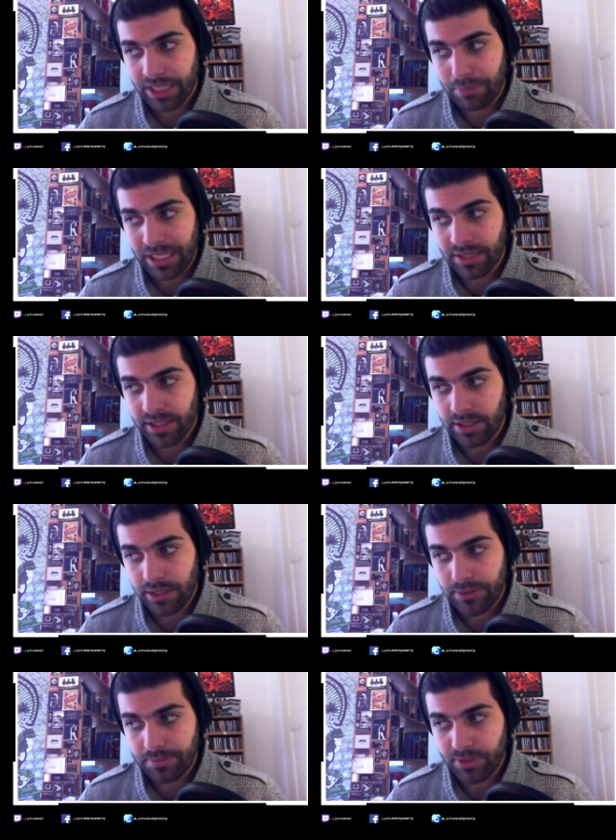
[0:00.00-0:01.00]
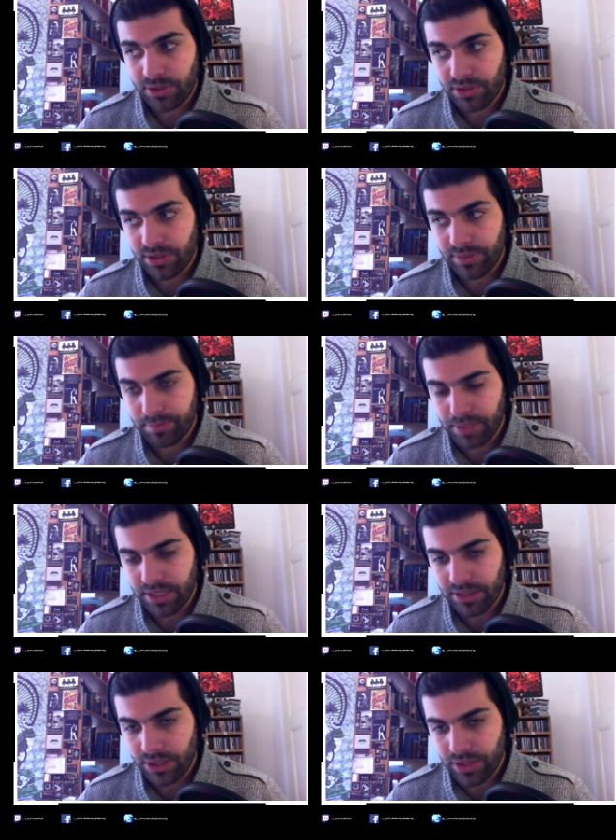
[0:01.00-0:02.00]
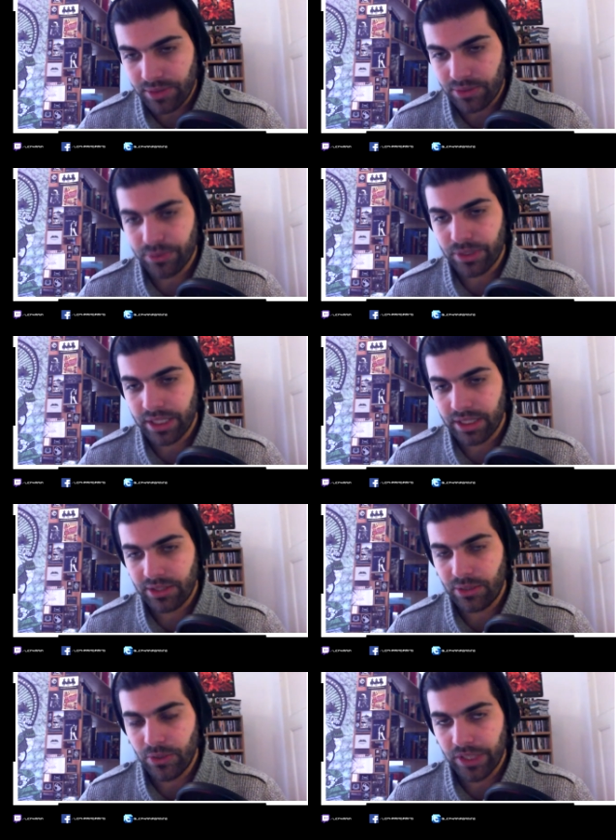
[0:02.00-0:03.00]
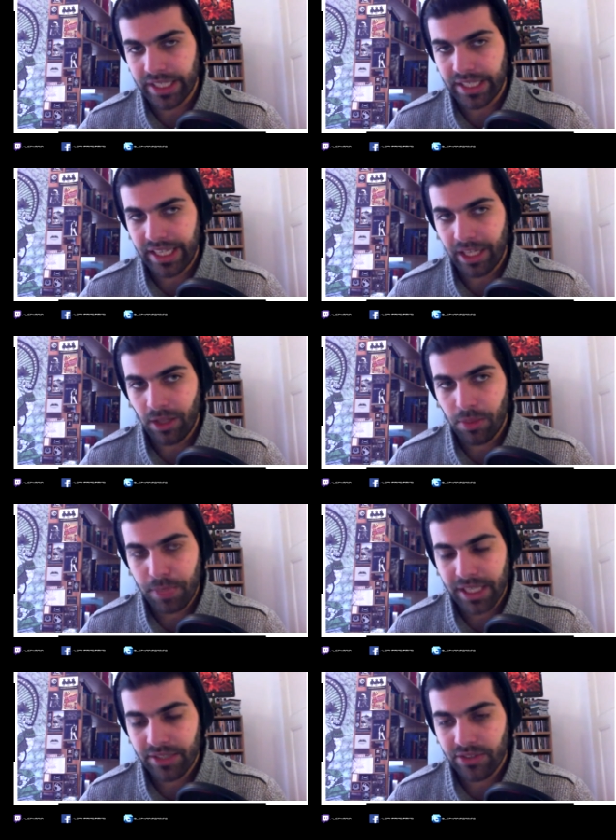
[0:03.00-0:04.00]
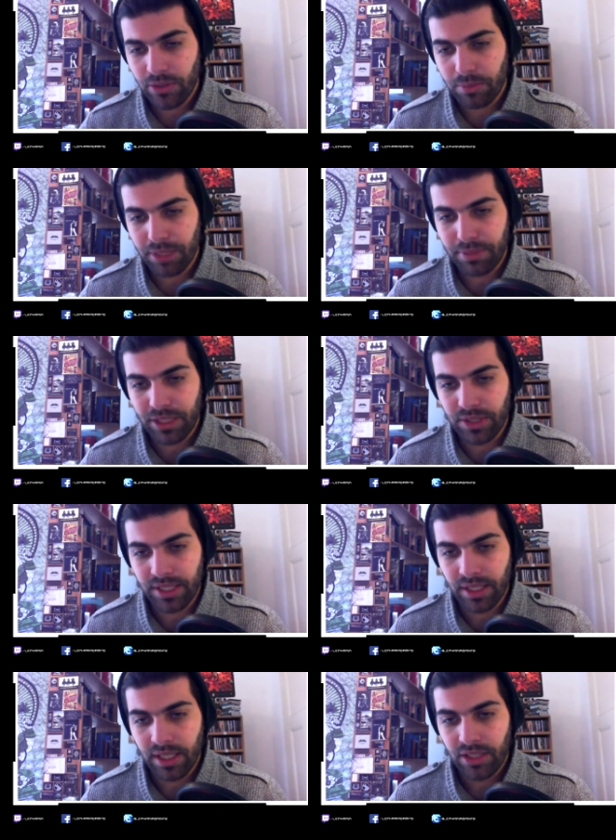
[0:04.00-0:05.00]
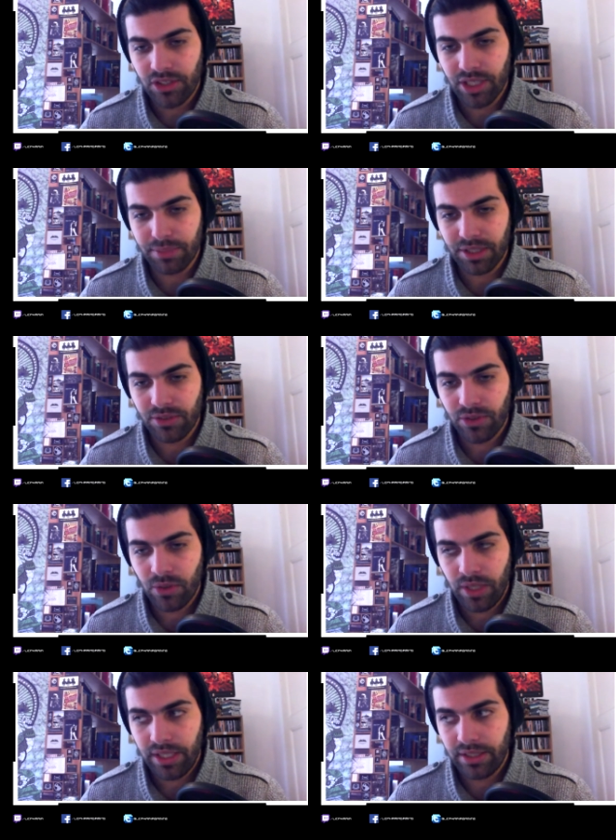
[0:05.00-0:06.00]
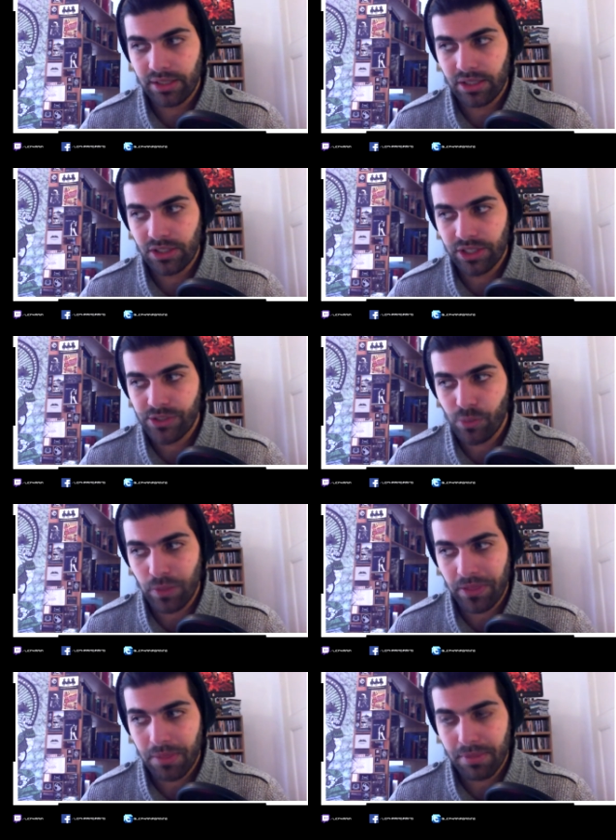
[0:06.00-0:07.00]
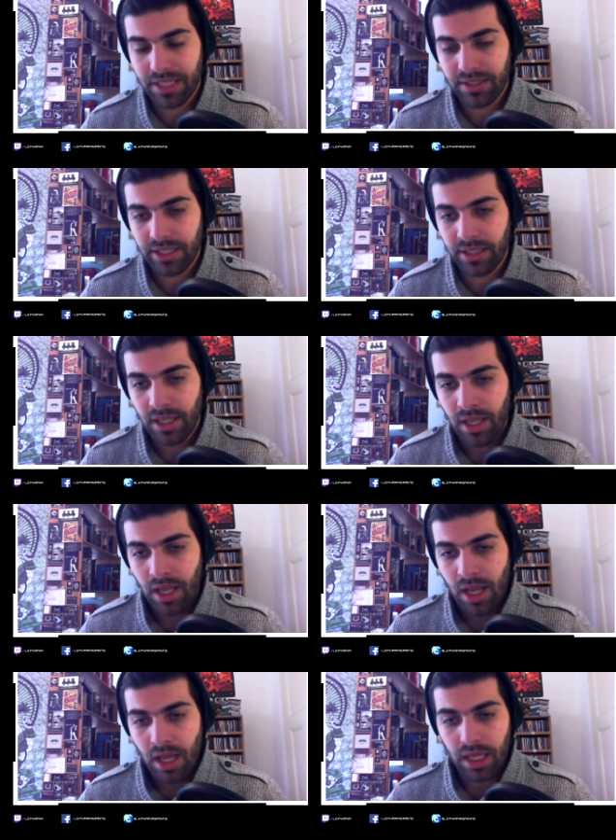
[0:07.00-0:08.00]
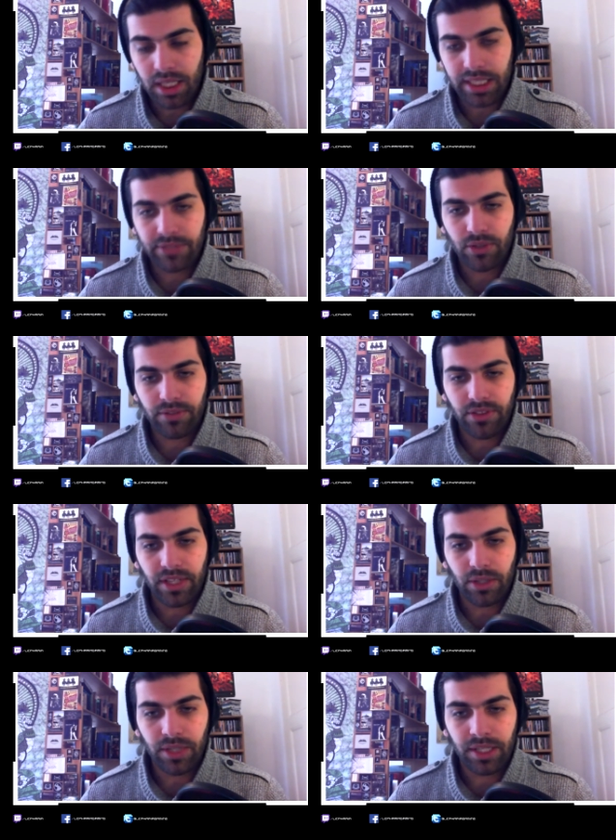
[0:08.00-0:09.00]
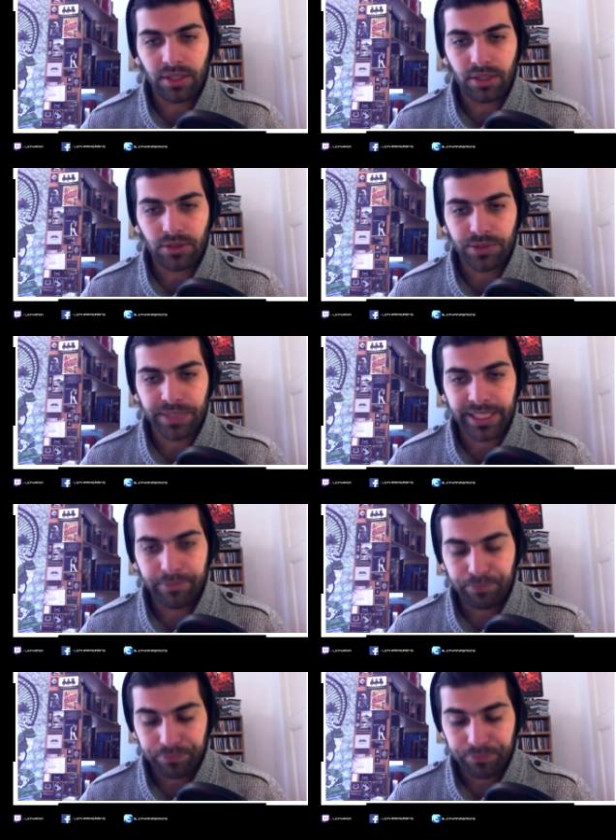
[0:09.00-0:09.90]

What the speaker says: a Manatite Totem, but you don't draw a card, you get health back. So it might be good in Shaman Control in conjunction with Manatite. Gives you everything you need in a control deck.